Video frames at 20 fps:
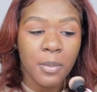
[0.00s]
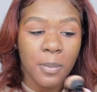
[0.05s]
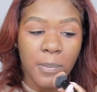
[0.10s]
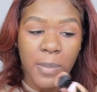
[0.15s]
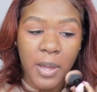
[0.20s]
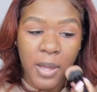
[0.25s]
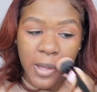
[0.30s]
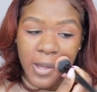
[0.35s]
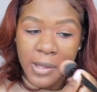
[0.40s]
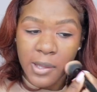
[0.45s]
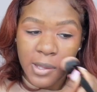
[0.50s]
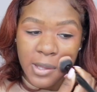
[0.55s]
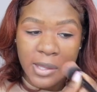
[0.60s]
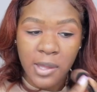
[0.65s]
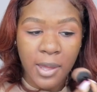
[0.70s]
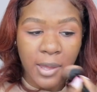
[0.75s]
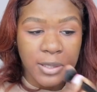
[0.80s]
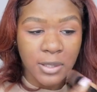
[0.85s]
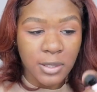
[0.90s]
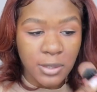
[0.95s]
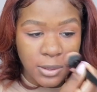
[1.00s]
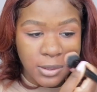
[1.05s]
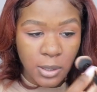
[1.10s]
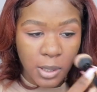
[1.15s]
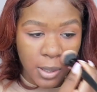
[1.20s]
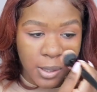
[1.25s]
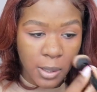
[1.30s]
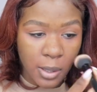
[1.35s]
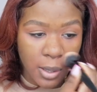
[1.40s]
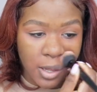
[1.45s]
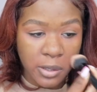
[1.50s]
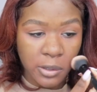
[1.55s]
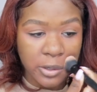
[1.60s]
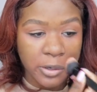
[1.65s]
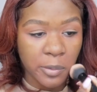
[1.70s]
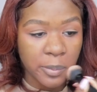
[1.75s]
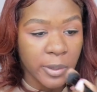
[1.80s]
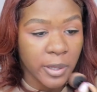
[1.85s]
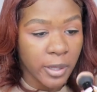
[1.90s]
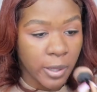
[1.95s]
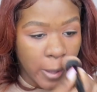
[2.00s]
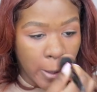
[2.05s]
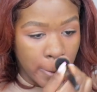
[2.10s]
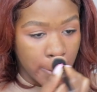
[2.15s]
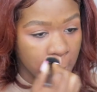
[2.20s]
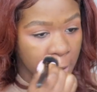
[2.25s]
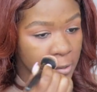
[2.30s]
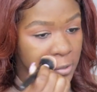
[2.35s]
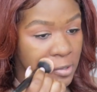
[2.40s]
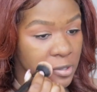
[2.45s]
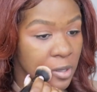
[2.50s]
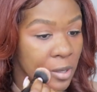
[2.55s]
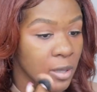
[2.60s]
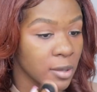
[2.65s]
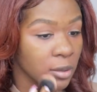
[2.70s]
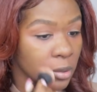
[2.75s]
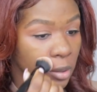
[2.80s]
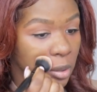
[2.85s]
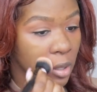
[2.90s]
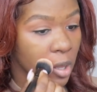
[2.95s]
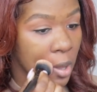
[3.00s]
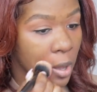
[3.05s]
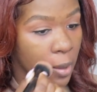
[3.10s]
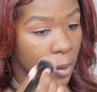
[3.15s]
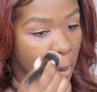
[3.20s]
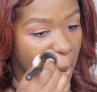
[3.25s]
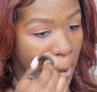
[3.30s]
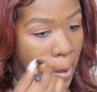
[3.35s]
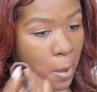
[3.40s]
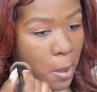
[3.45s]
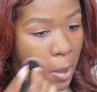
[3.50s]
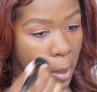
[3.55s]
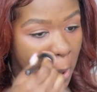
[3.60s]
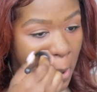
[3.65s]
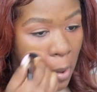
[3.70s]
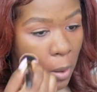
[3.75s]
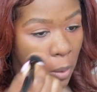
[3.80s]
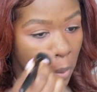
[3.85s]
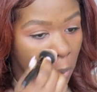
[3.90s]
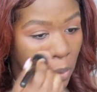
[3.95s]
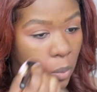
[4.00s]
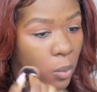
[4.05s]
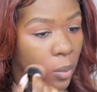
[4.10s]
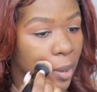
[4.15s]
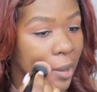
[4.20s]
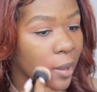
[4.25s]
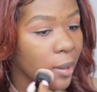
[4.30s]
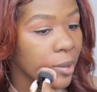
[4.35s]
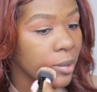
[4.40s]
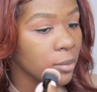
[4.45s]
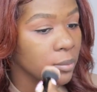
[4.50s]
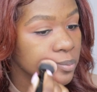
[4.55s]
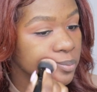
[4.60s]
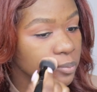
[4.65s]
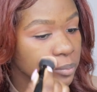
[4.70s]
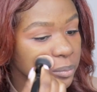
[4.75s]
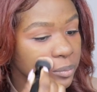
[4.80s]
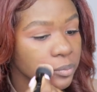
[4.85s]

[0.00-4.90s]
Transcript: But yes, a little bit goes a long way.